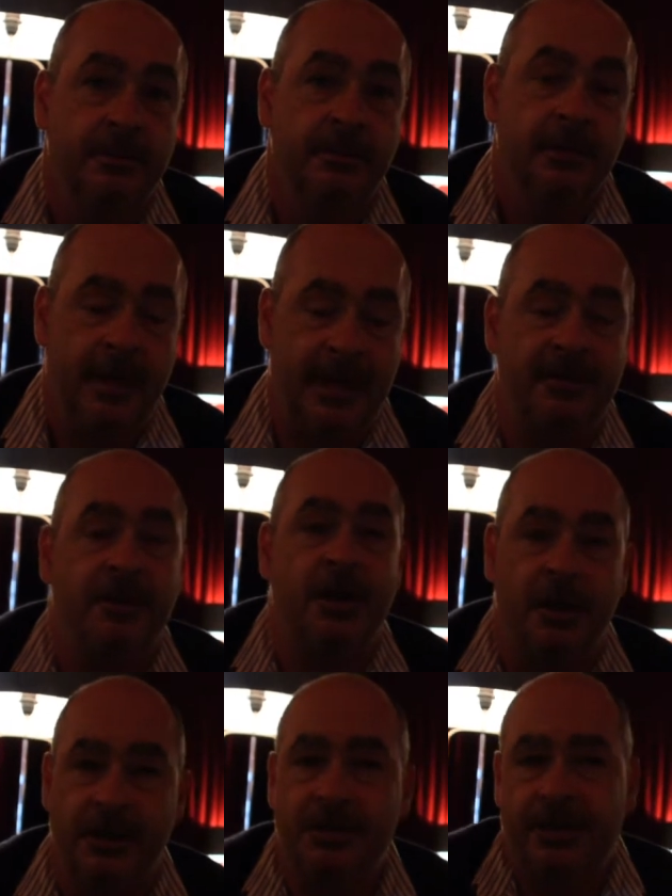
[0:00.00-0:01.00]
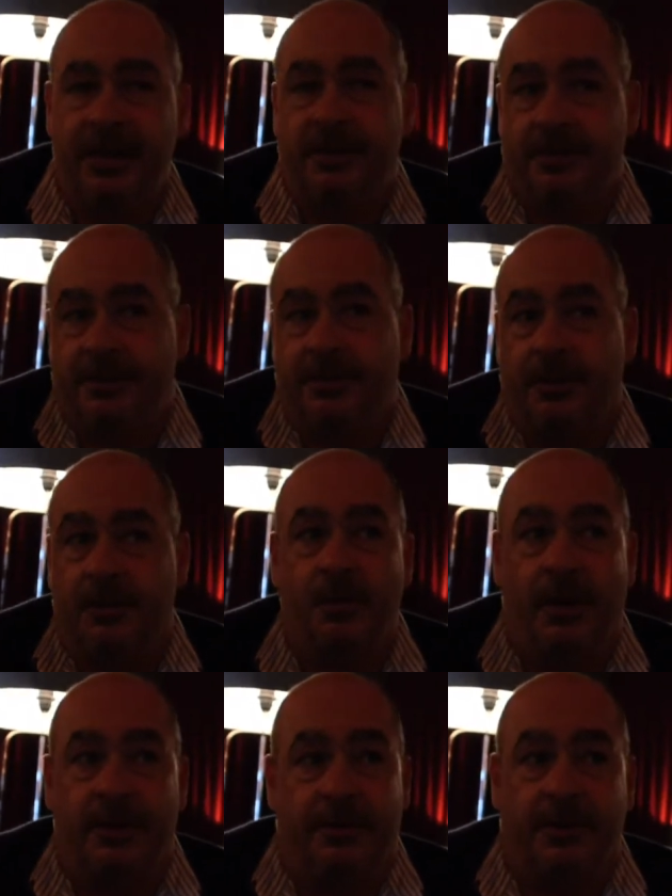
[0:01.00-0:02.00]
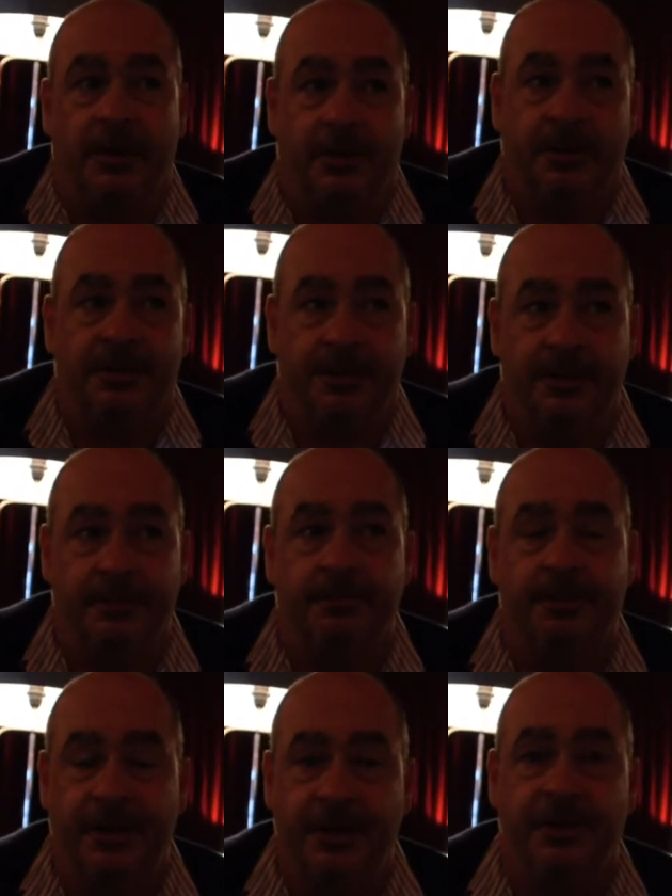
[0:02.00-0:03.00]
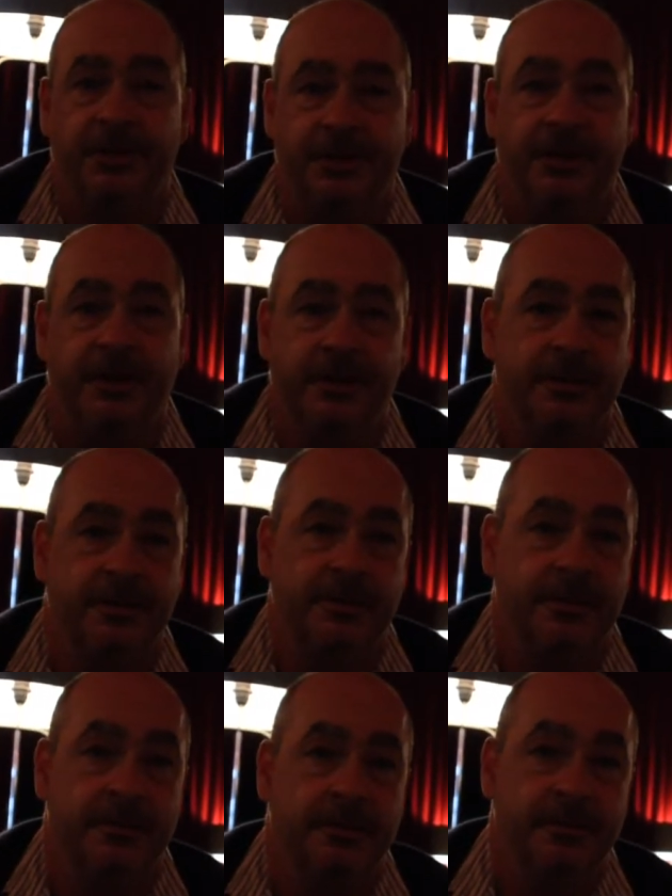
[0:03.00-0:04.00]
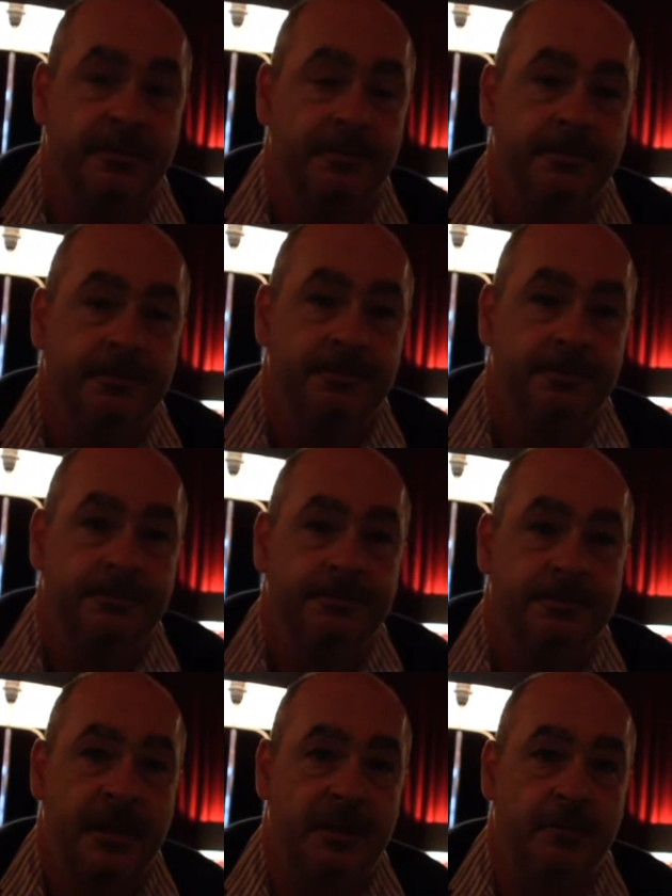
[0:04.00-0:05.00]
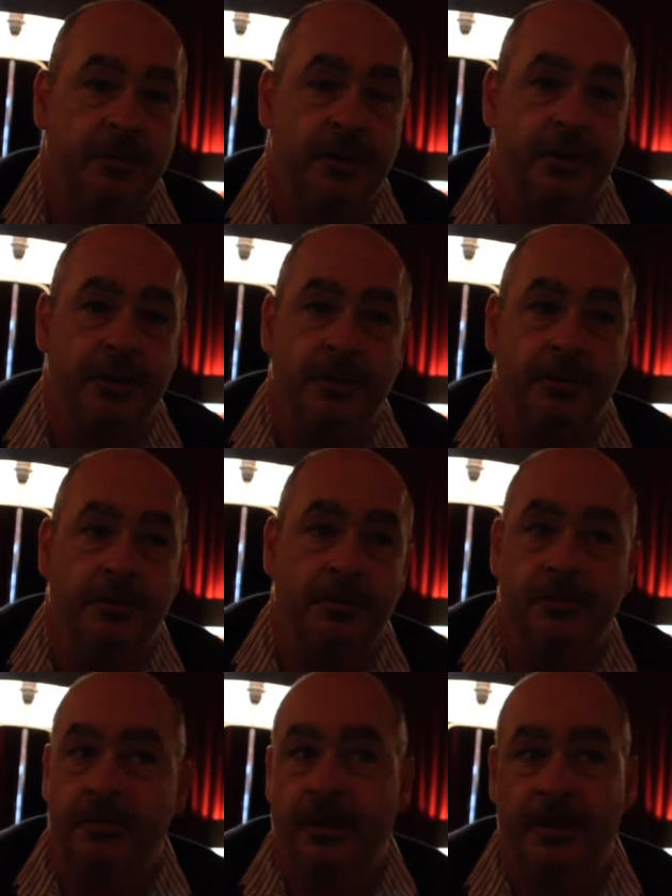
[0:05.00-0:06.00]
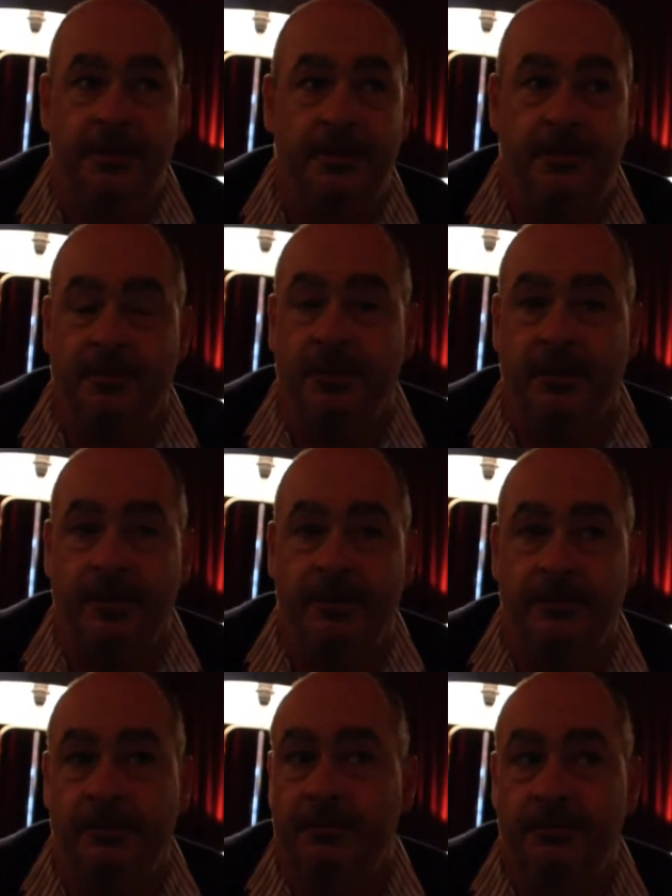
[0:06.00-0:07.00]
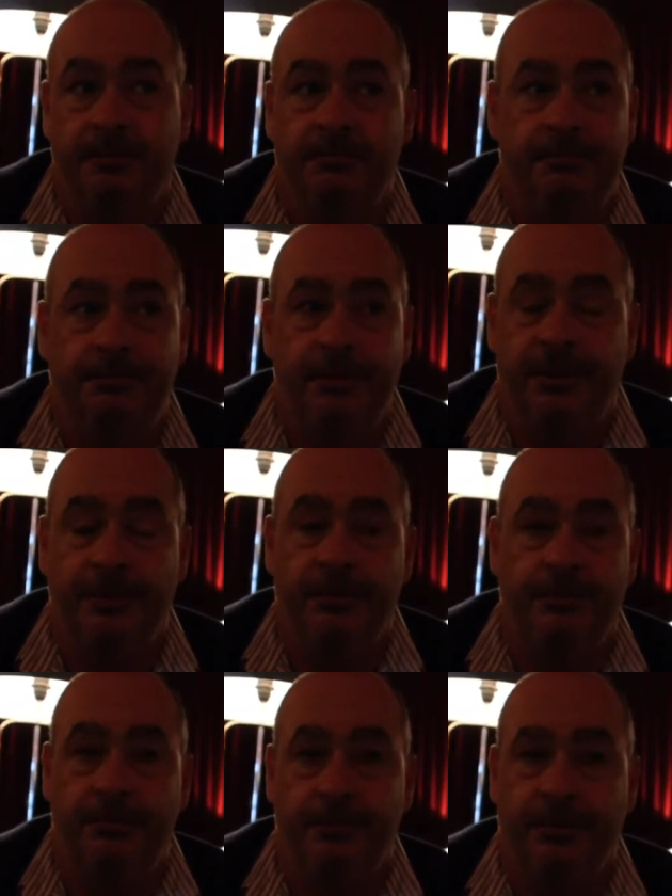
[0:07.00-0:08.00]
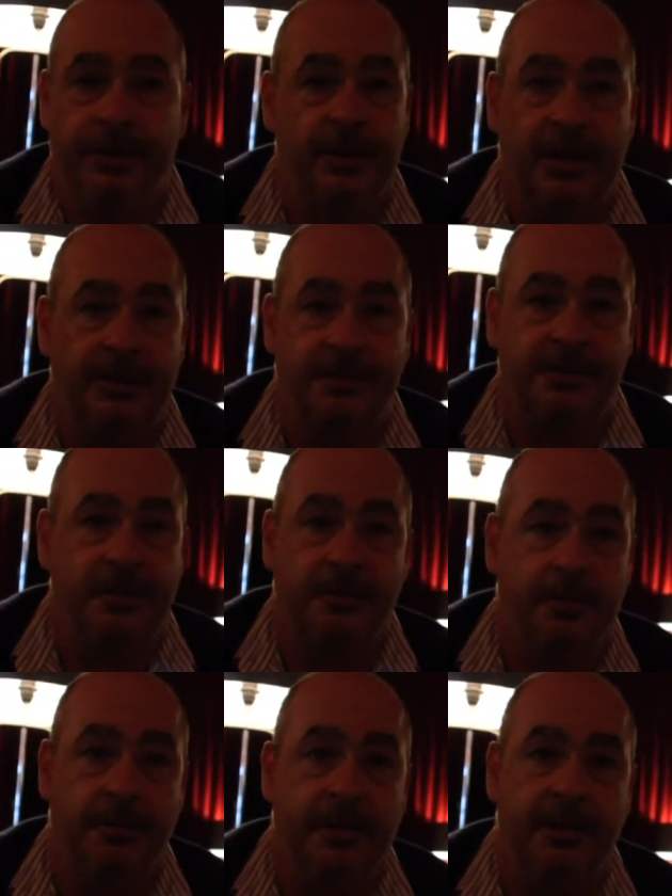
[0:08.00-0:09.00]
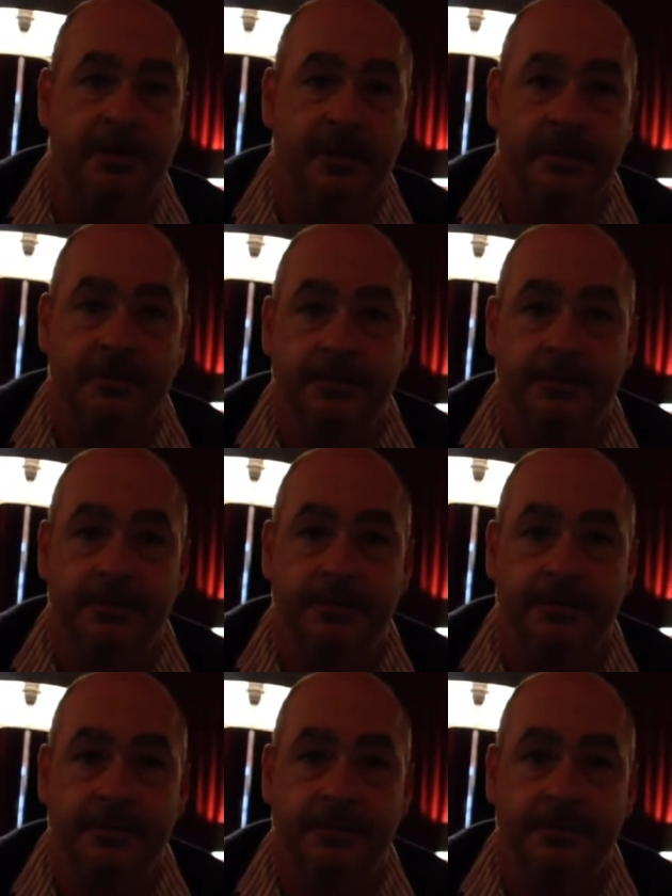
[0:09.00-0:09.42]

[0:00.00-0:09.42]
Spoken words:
the knowledge, yes, you acquire the knowledge in years and years. And the more you know, and the more you realize you don't know anything.